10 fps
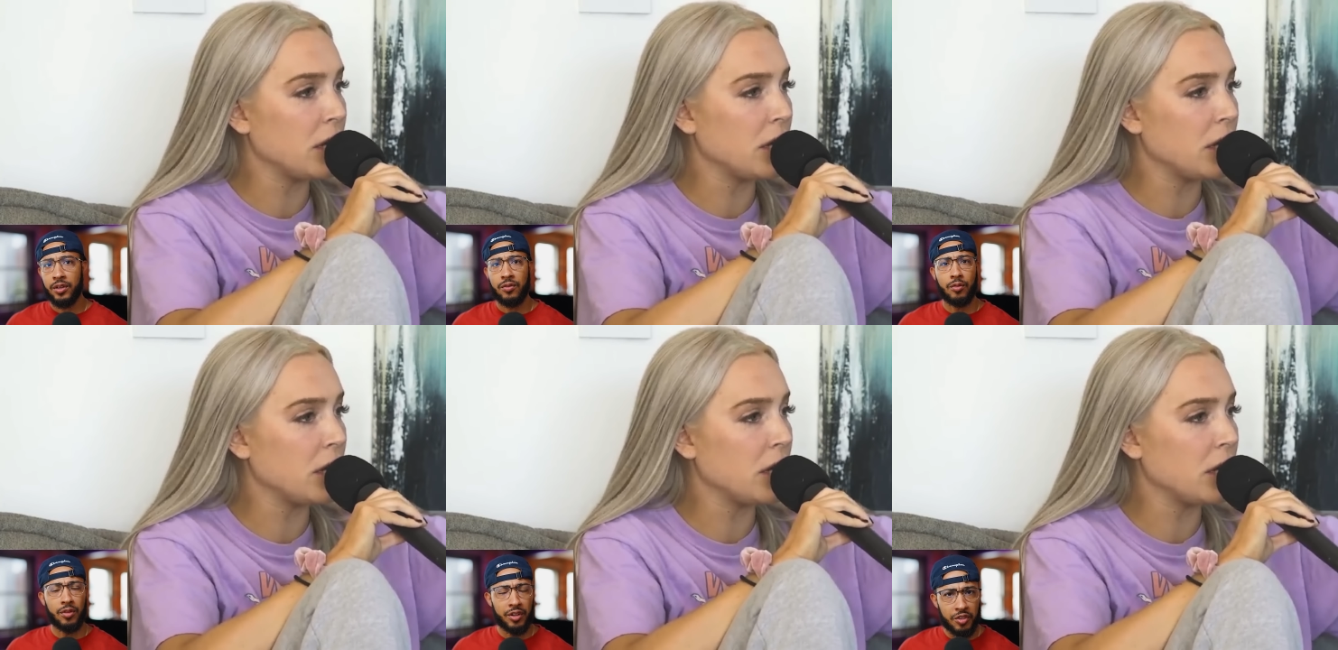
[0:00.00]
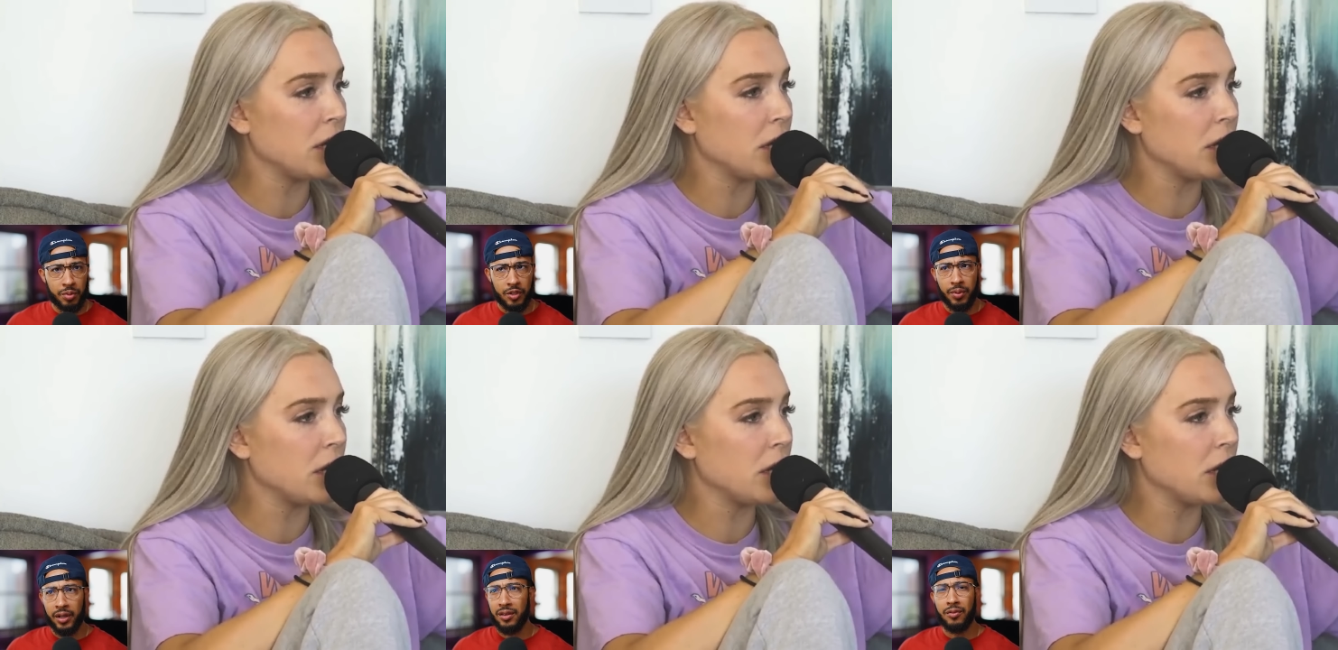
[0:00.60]
Speaker 1: for a religious
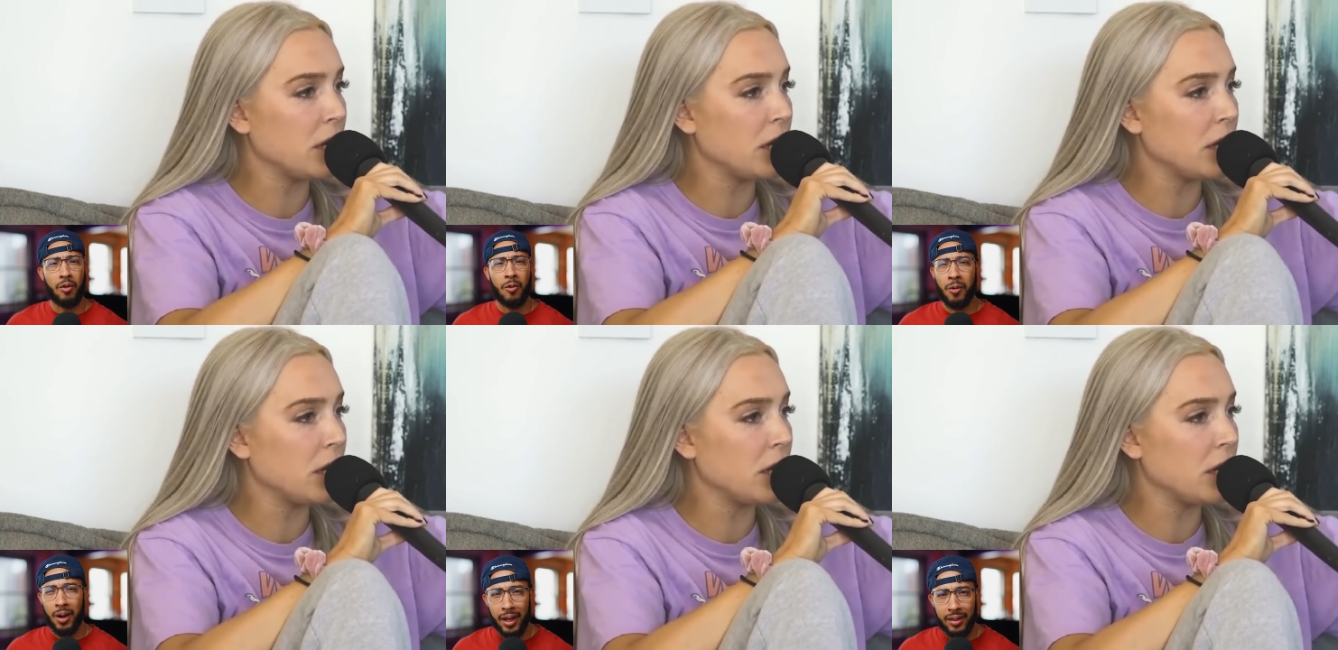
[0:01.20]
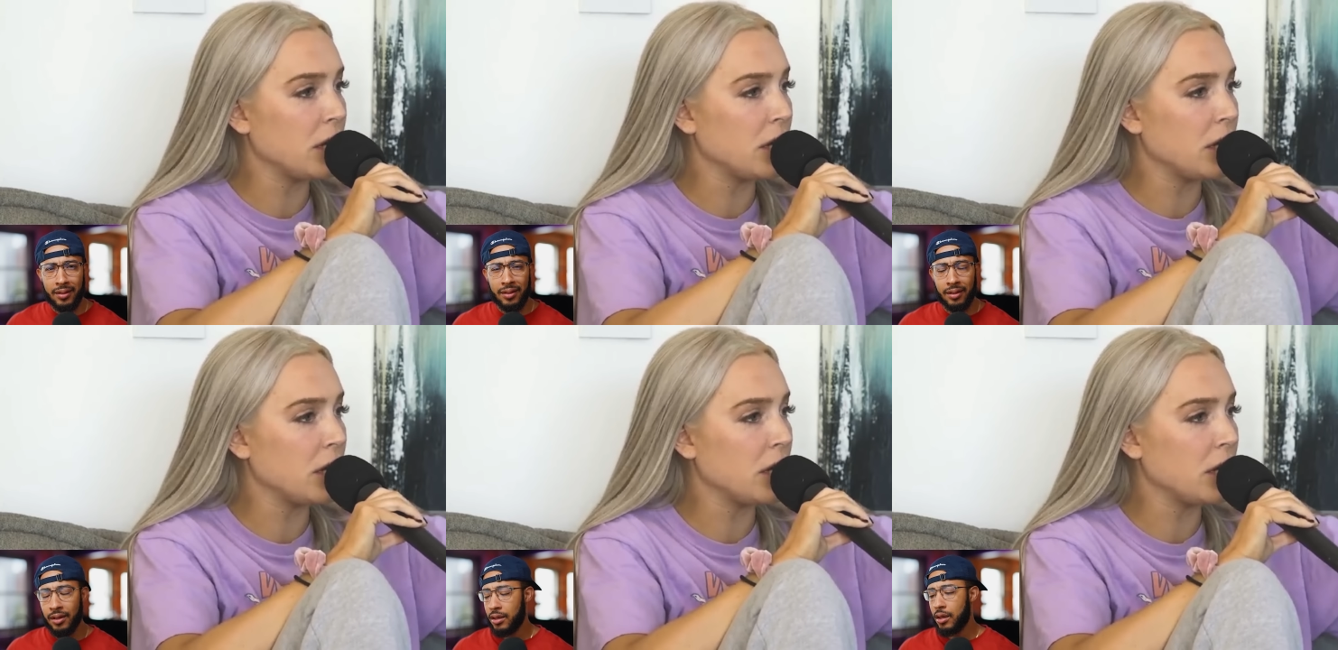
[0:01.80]
perspective? What?
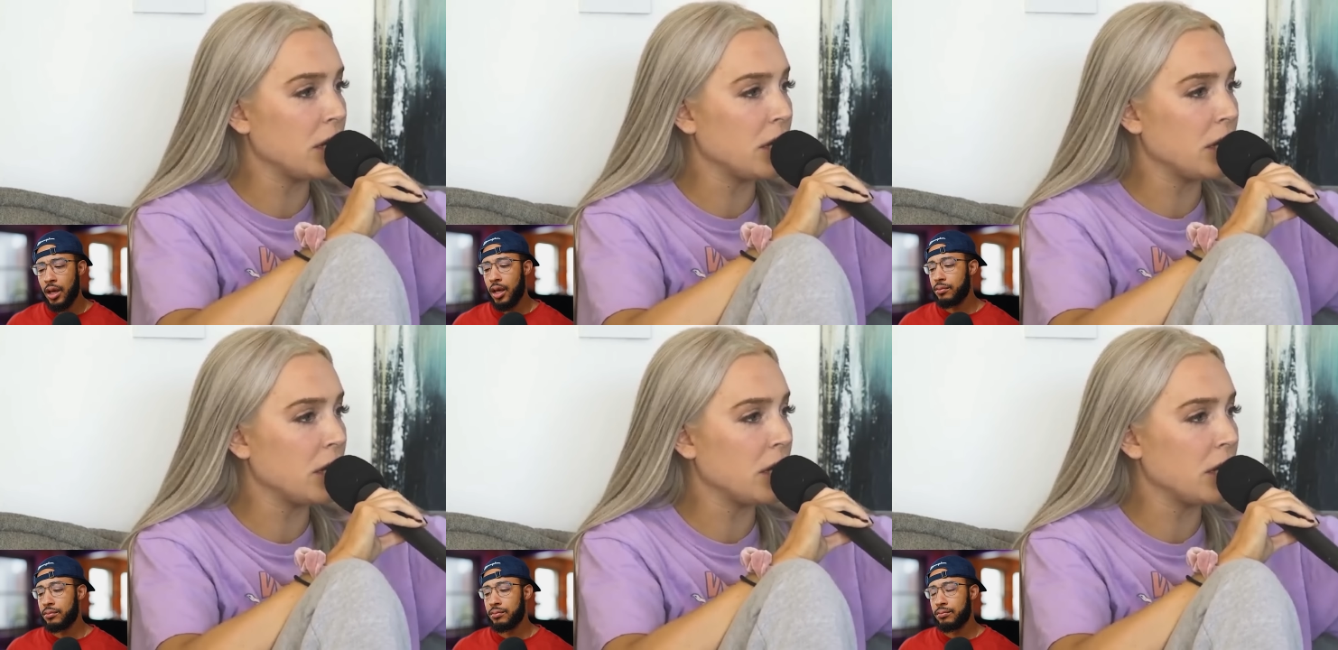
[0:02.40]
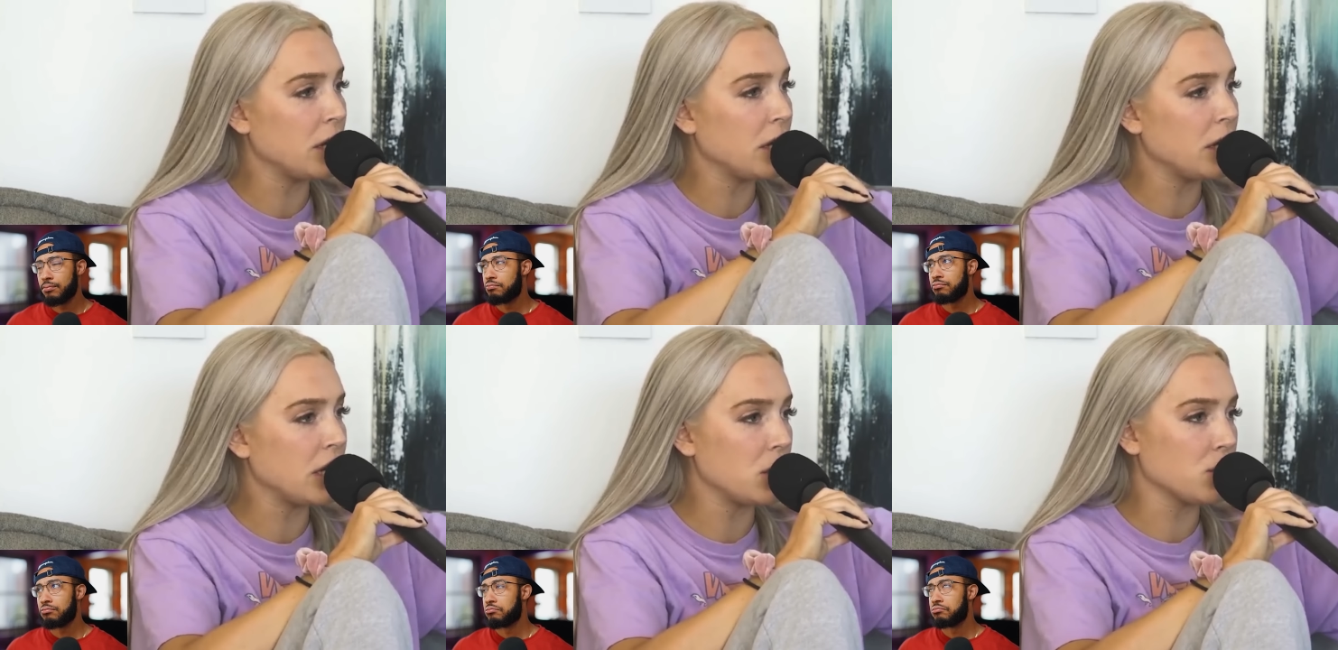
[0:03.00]

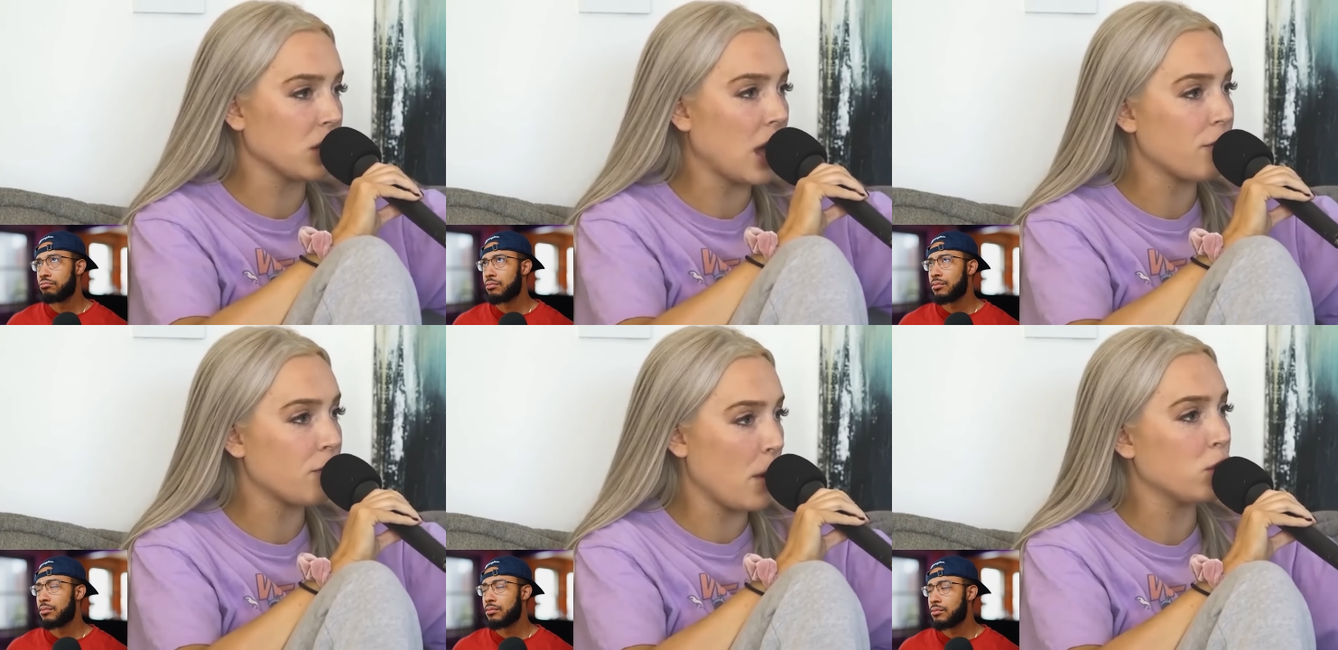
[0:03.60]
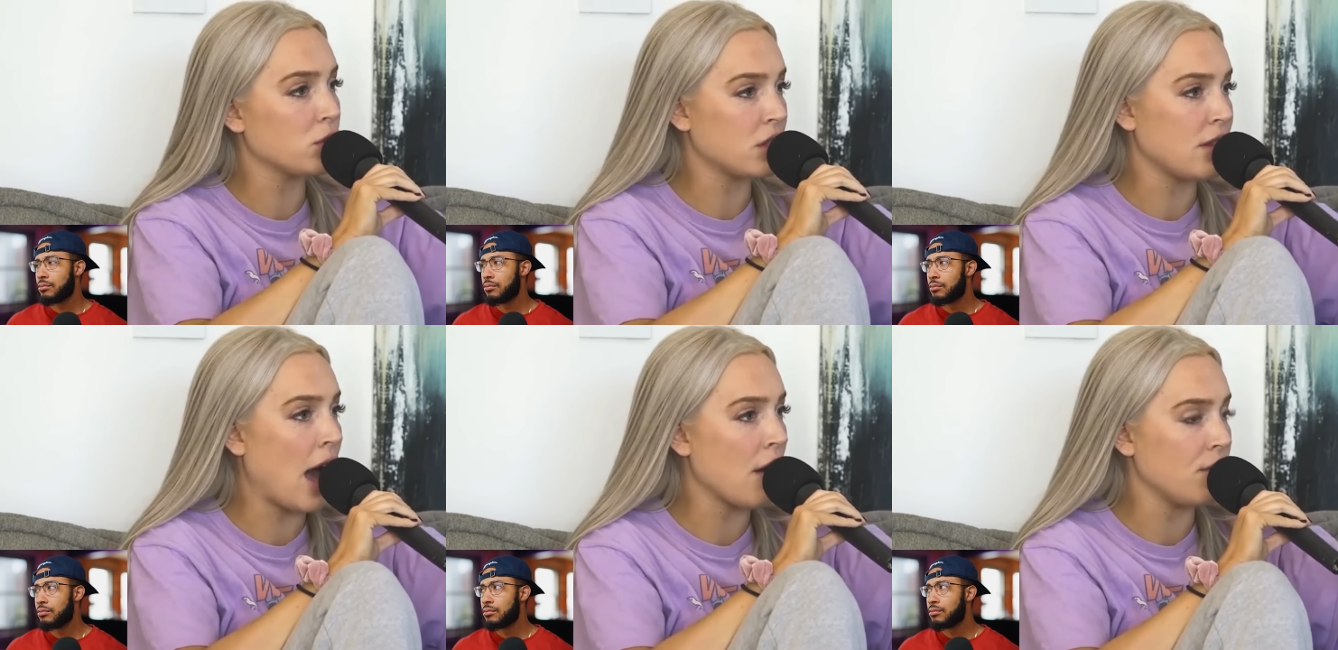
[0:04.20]
Speaker 2: doing in your life post
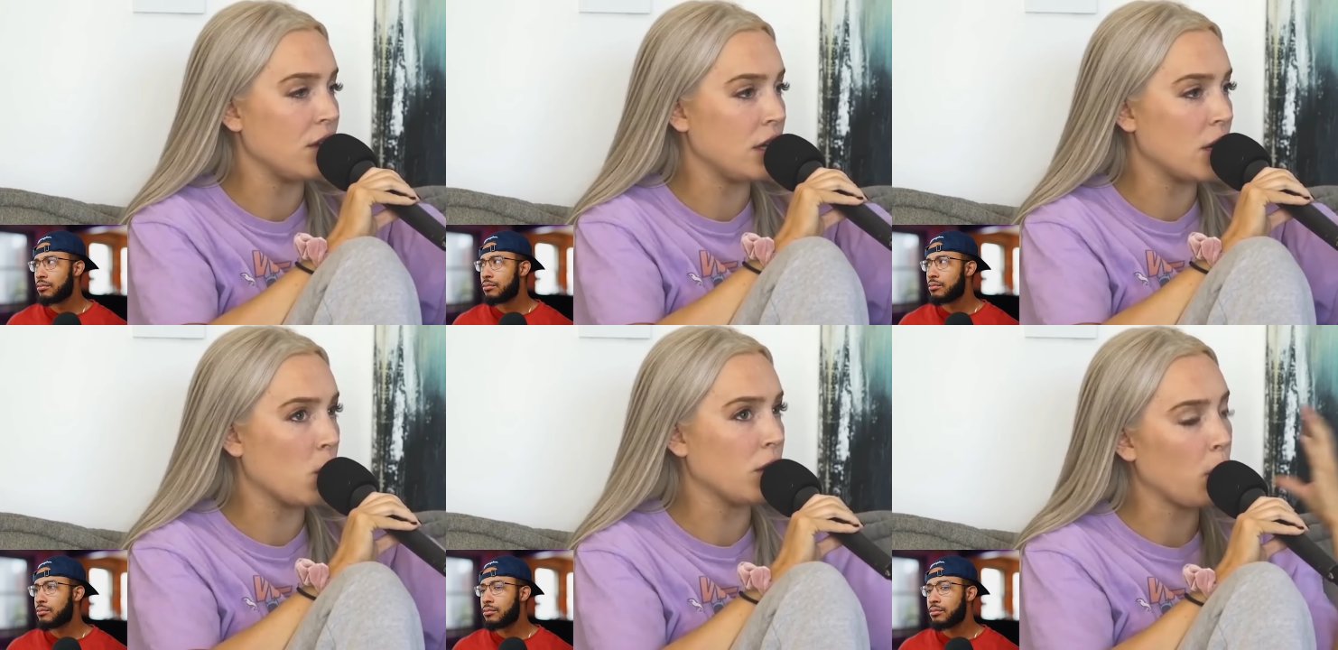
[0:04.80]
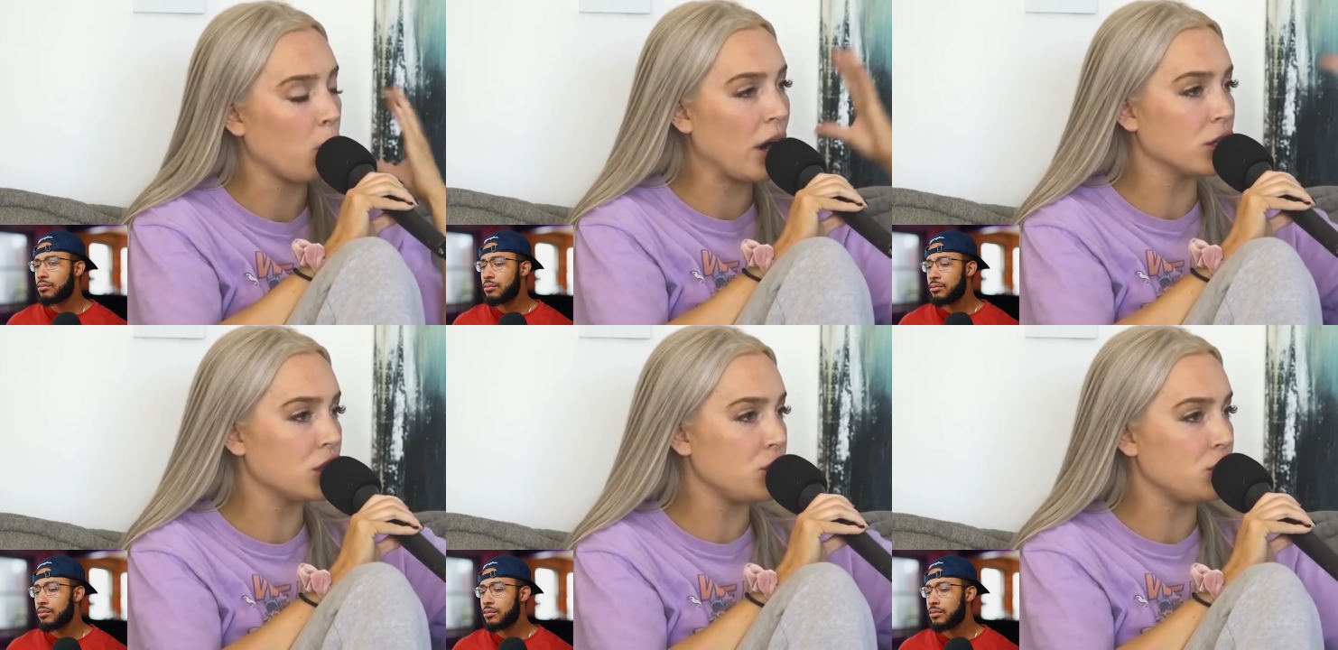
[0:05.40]
that video? Like, where
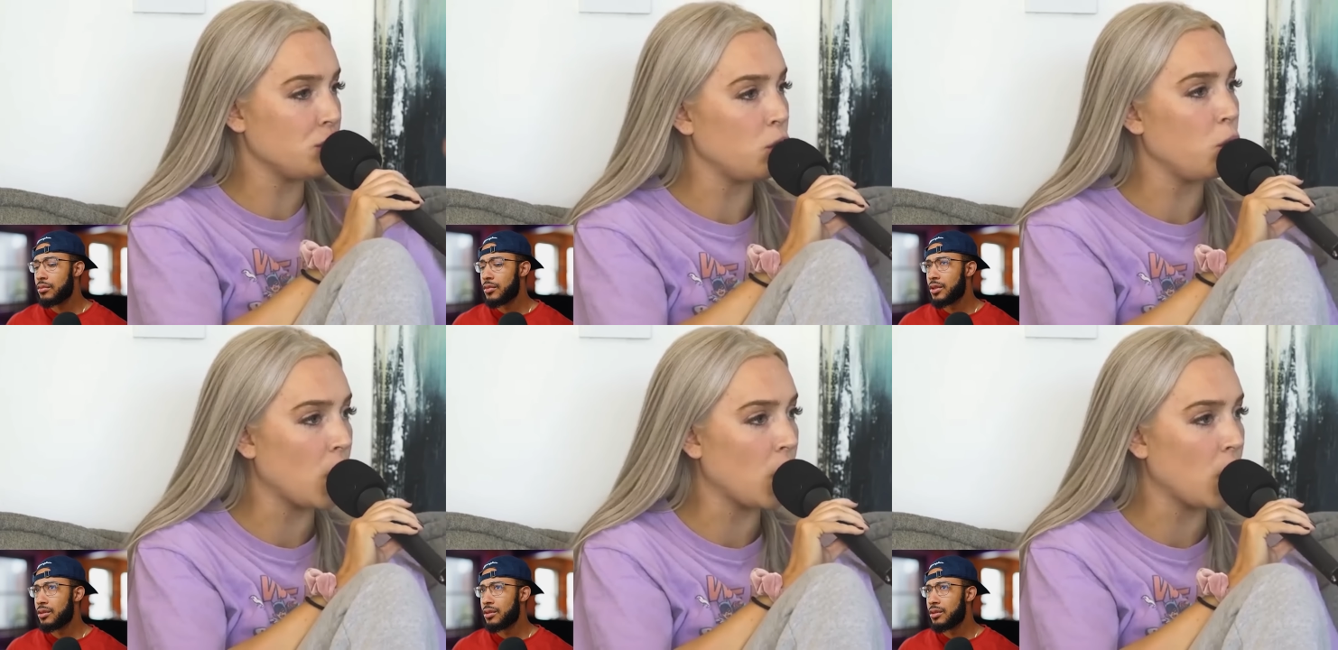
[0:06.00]
did you